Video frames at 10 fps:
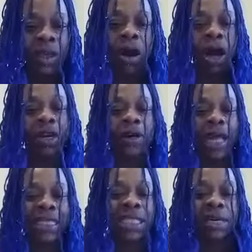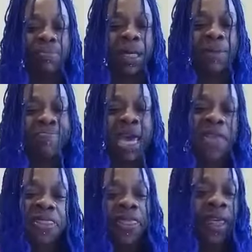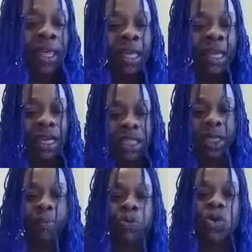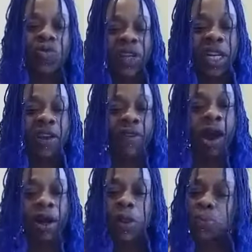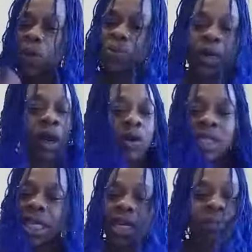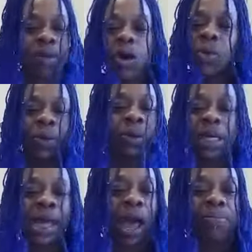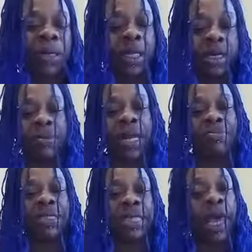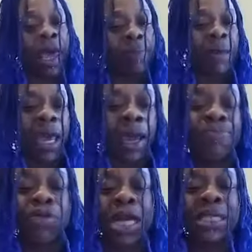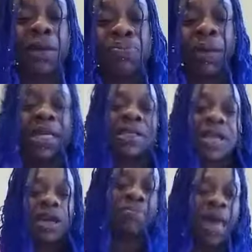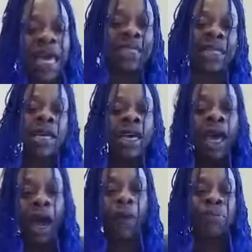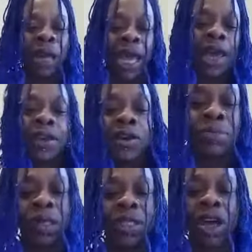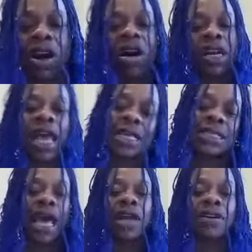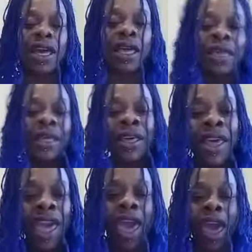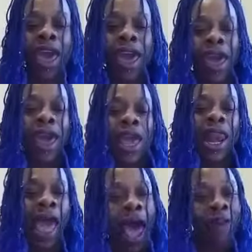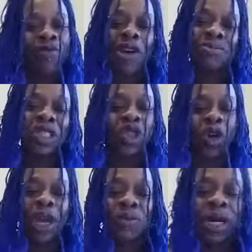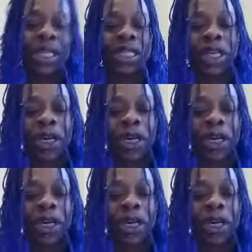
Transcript: Y'all know that shit be a myth until proven different. Only the people close to him know what really happened to him. And I'm going to say, hey, man, rest in peace, DMX. I'm playing your music all day Saturday. Hey, live from Detroit, what it